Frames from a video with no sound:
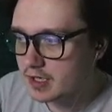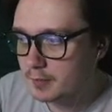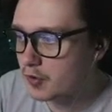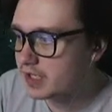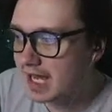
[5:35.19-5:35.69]

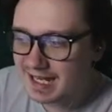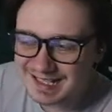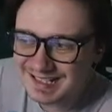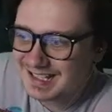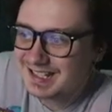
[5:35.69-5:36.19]
But yeah,
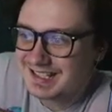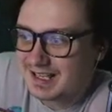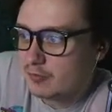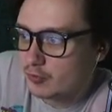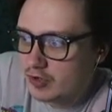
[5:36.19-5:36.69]
this is
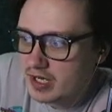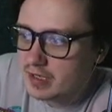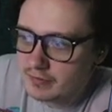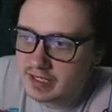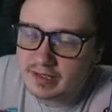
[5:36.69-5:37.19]
a
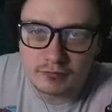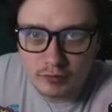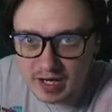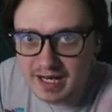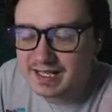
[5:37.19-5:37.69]

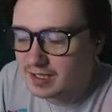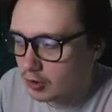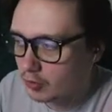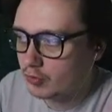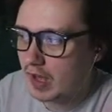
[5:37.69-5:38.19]
really
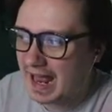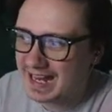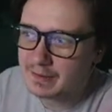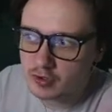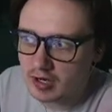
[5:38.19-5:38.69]
cool
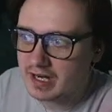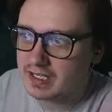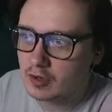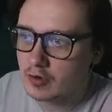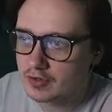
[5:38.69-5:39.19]
aim training
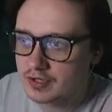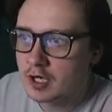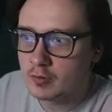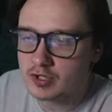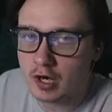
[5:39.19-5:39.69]
course,
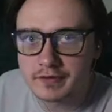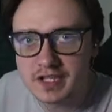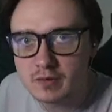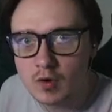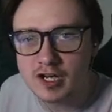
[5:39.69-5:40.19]
which
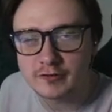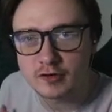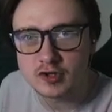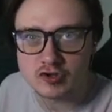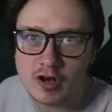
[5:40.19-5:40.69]
obviously works for
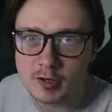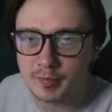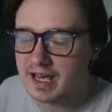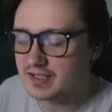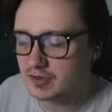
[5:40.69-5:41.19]
controller
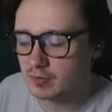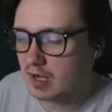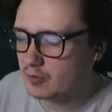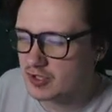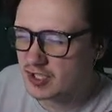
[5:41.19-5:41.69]
players as
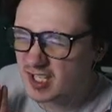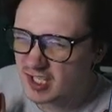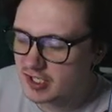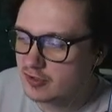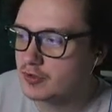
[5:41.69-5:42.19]
well, which is a
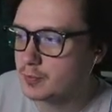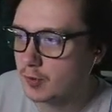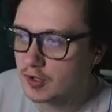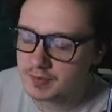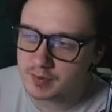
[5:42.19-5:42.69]
huge
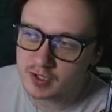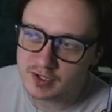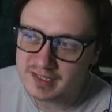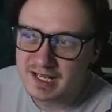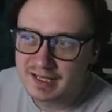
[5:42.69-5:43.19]
plus
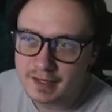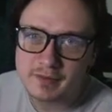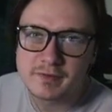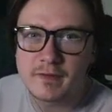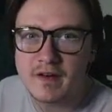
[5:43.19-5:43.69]
because there
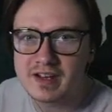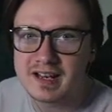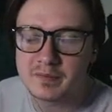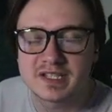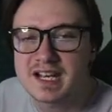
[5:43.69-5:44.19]
is very
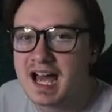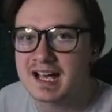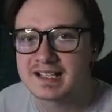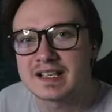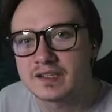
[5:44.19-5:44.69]
limited
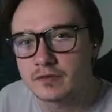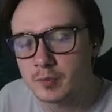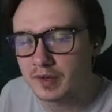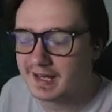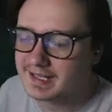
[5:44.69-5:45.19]
access for
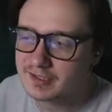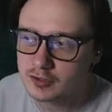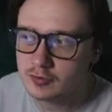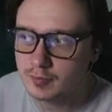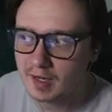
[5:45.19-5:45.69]
players
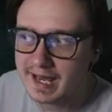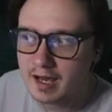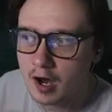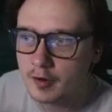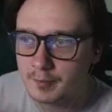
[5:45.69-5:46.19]
who play
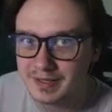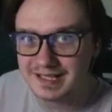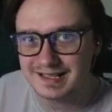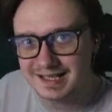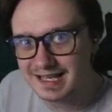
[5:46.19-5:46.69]
on
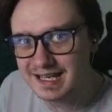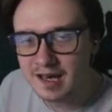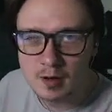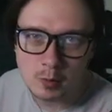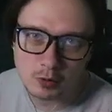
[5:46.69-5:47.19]
PC
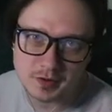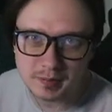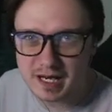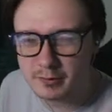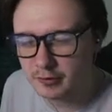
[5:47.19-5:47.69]
but also
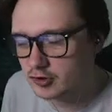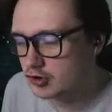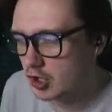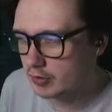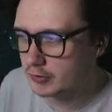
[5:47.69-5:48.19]
play with a
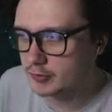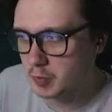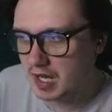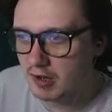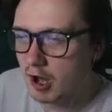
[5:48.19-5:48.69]
controller as
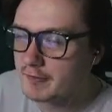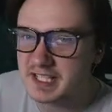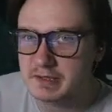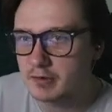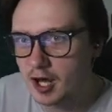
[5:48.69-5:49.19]
well.
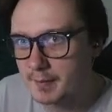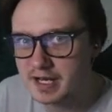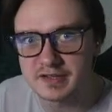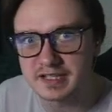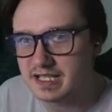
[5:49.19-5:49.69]
Obviously with like
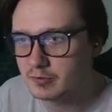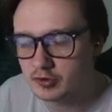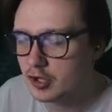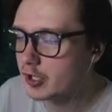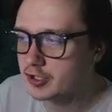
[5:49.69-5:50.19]
mouse and
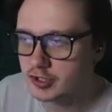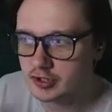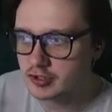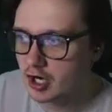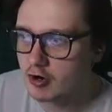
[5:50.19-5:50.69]
keyboard, like you can
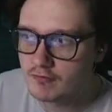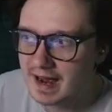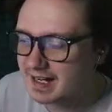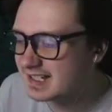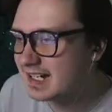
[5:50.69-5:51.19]
use
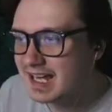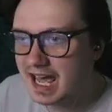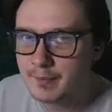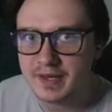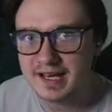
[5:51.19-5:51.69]
Kovacs,
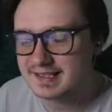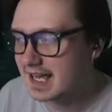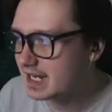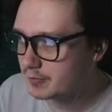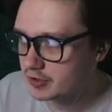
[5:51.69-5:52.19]
FPS
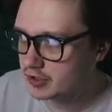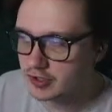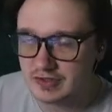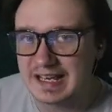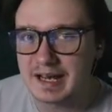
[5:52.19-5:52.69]
aim, or you can
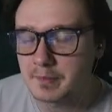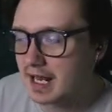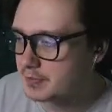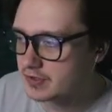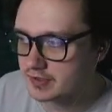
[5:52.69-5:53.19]
use
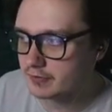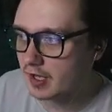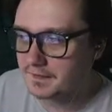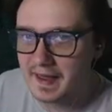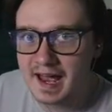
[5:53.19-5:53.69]
AimLabs and stuff
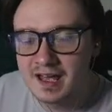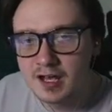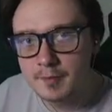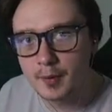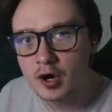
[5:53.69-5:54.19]
like that,
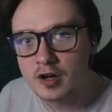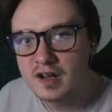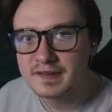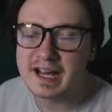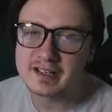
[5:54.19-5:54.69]
but
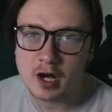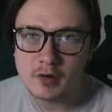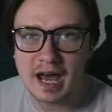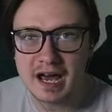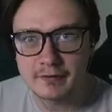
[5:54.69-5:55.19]
they
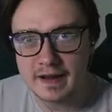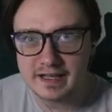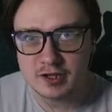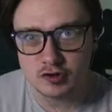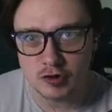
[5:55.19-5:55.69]
don't have any
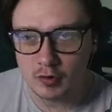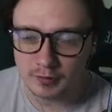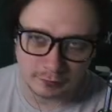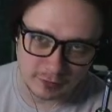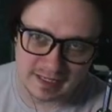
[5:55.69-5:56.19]
controller
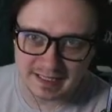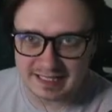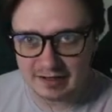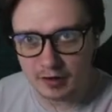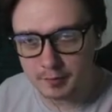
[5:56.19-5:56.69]

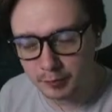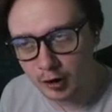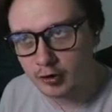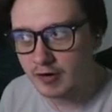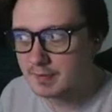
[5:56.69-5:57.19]
friendly like
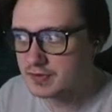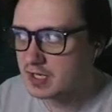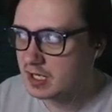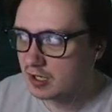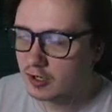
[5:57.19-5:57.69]
programs,
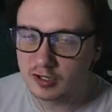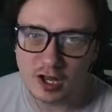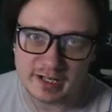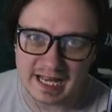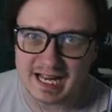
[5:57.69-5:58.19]

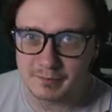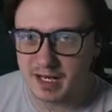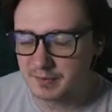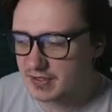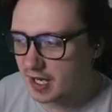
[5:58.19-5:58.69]
unlike
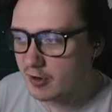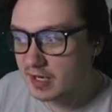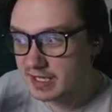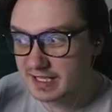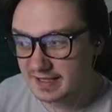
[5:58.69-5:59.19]
AimLab. So
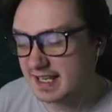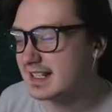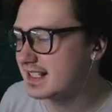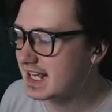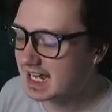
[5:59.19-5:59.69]
it's
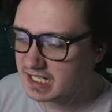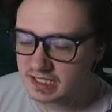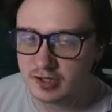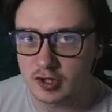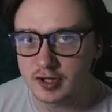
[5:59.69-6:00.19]
insanely
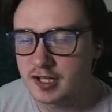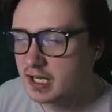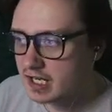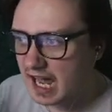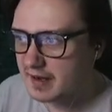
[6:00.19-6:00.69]
good,
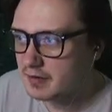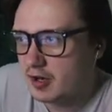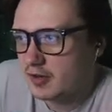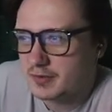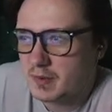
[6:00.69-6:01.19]
and
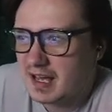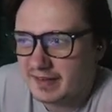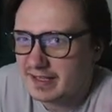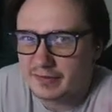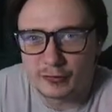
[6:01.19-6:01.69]
as well
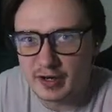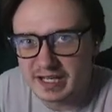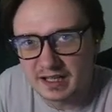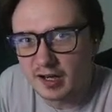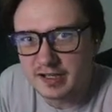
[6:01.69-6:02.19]
it's
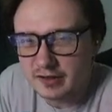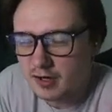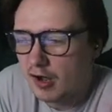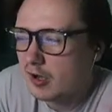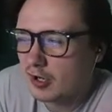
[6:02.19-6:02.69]
free. Like you
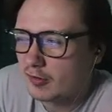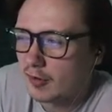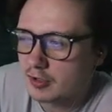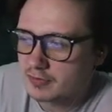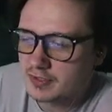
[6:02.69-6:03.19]
can't go
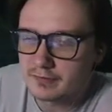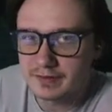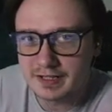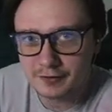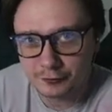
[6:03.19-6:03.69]
wrong with something
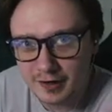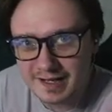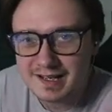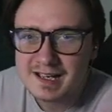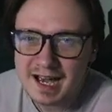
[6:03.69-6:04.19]
that's
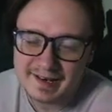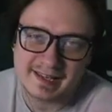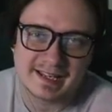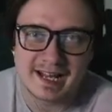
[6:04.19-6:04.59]
free and that can